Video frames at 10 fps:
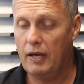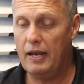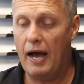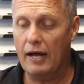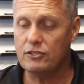
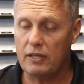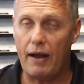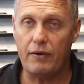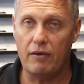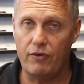Enhance
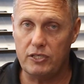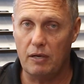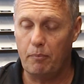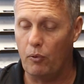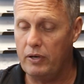clarity and
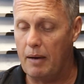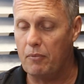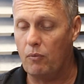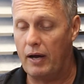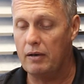vision, point
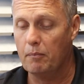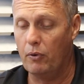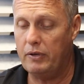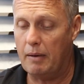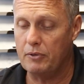number one.
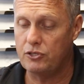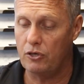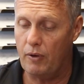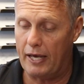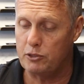Point number
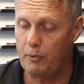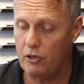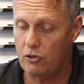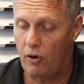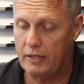two,
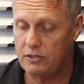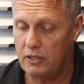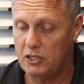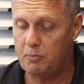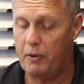expert guidance
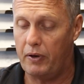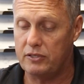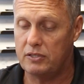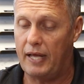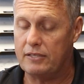and
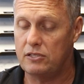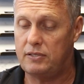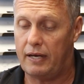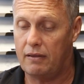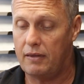experience. That's the
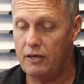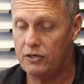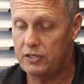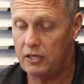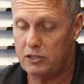second thing
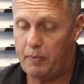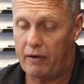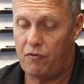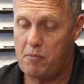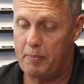you should
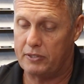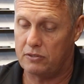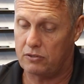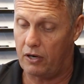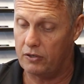expect from your
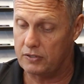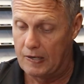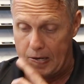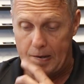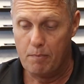business coach.
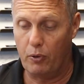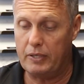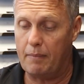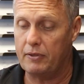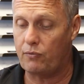
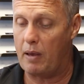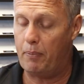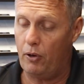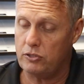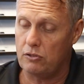Point number three,
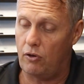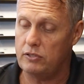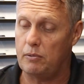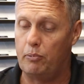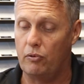
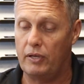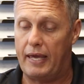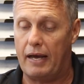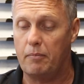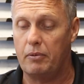personalized support
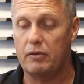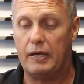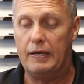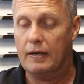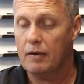and
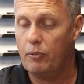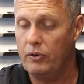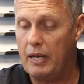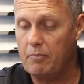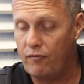accountability.
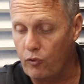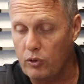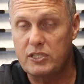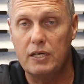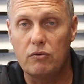Point number
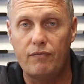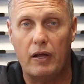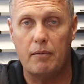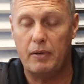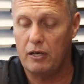four, skill
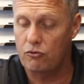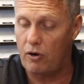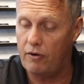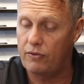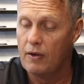development and
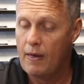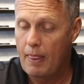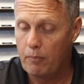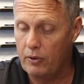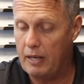growth.
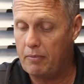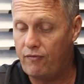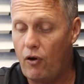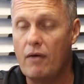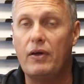Point number
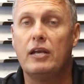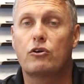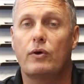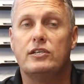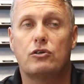five,
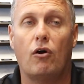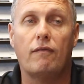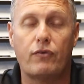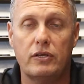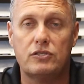increase
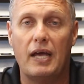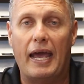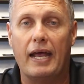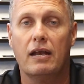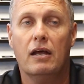confidence
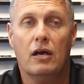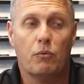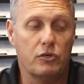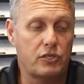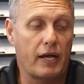and
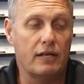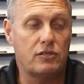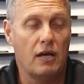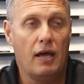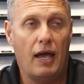
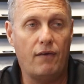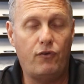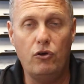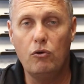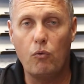resilience. If
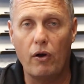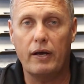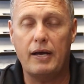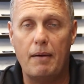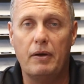you want
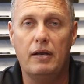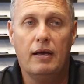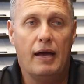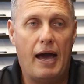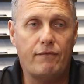to come and
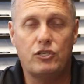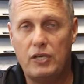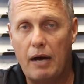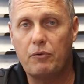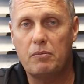have a
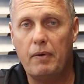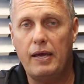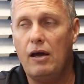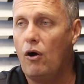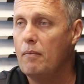chat with
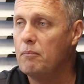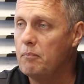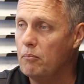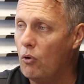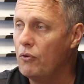me, I'm
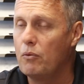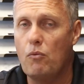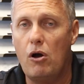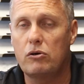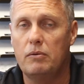more than
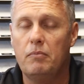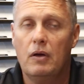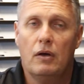welcome